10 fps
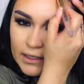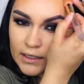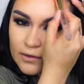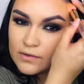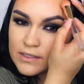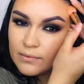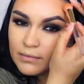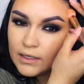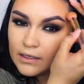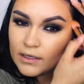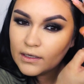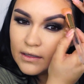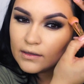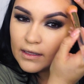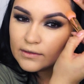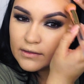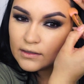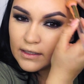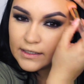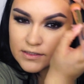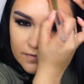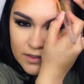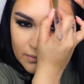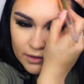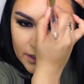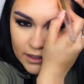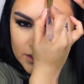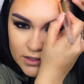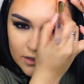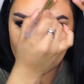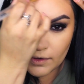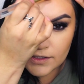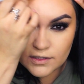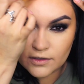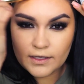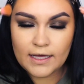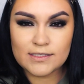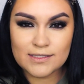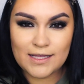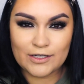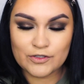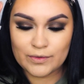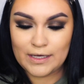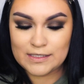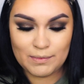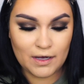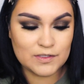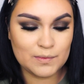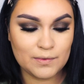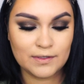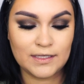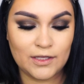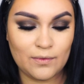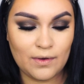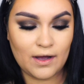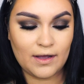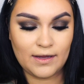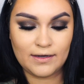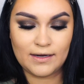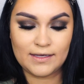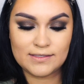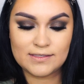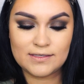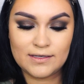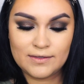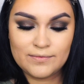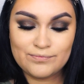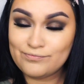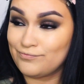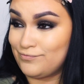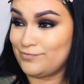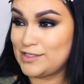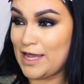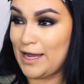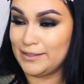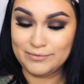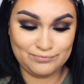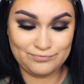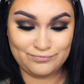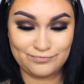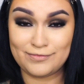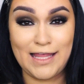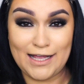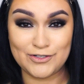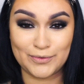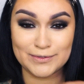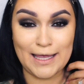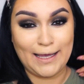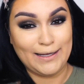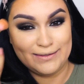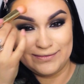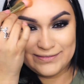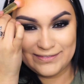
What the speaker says: que no se mire, like the lines of demarcation. You want it to look as natural as possible and that you got a nice tan, natural tan.